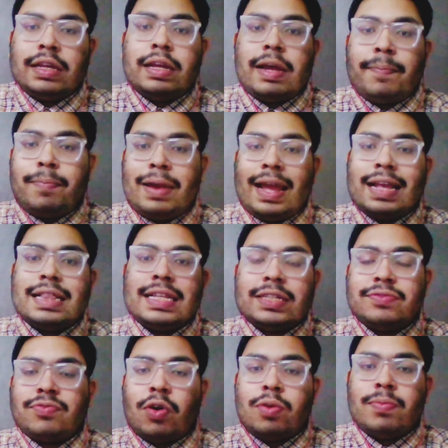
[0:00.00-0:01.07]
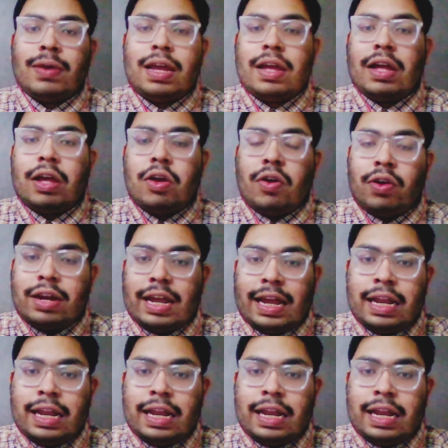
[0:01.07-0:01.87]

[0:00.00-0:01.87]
apply this formula or